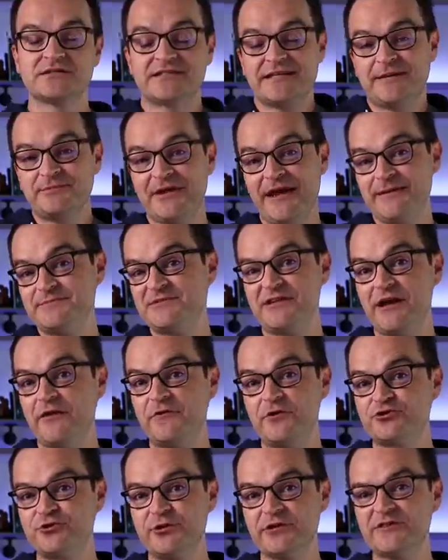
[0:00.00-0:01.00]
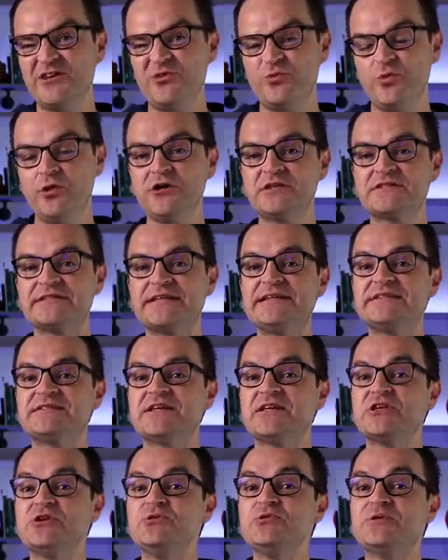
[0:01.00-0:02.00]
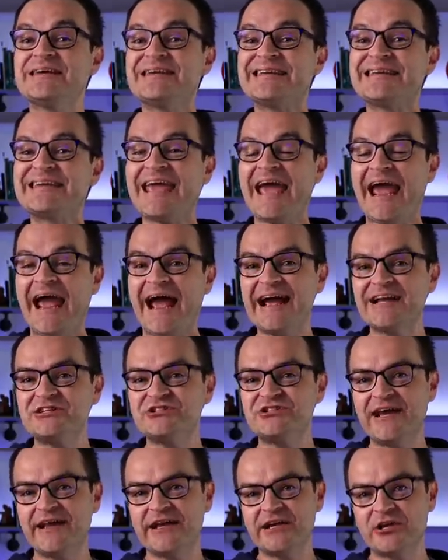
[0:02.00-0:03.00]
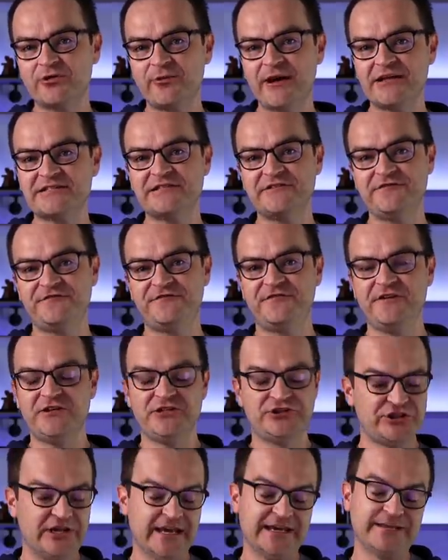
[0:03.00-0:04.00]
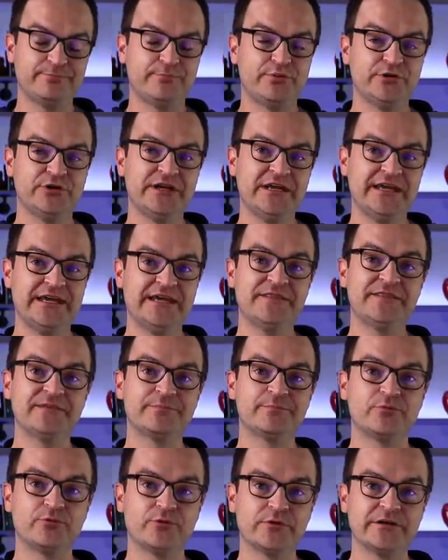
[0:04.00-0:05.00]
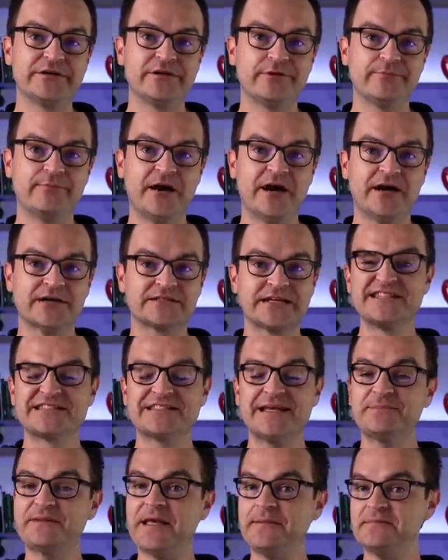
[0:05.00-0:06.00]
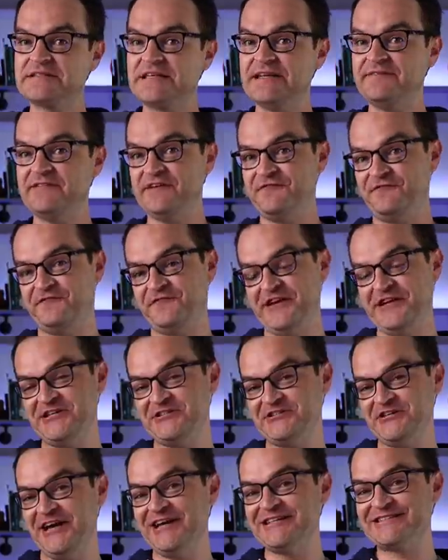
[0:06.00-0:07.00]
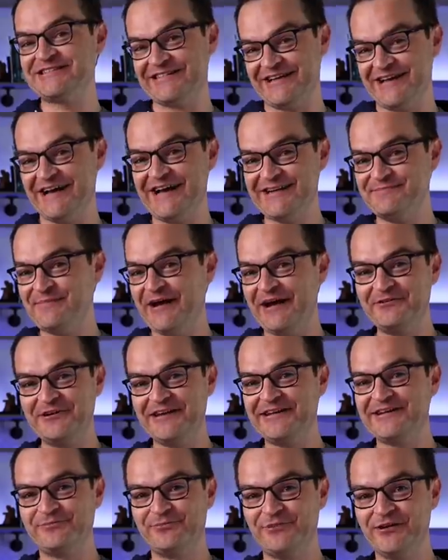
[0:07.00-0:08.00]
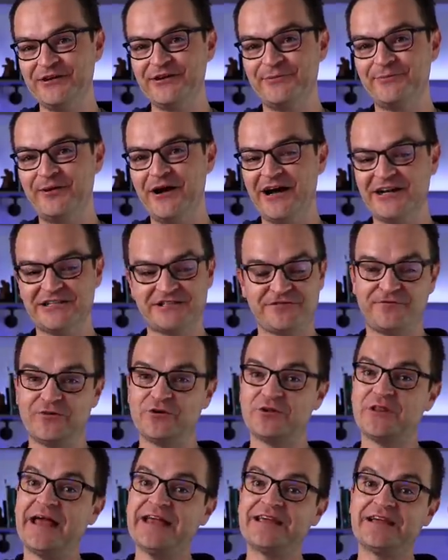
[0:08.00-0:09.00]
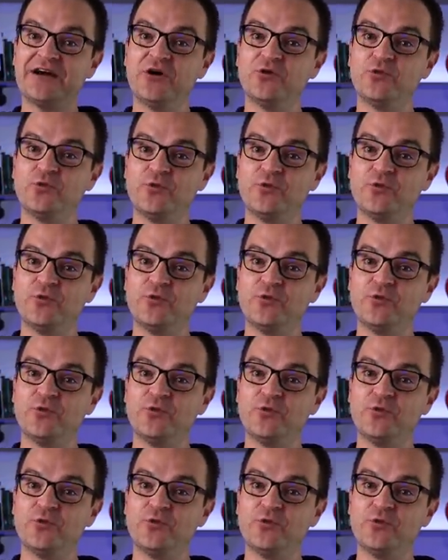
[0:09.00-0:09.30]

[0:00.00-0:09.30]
Sometimes another trick that works is that you can catch an aggressive fish and put it in the breeder box. Sometimes giving a fish a timeout in a breeder box for like a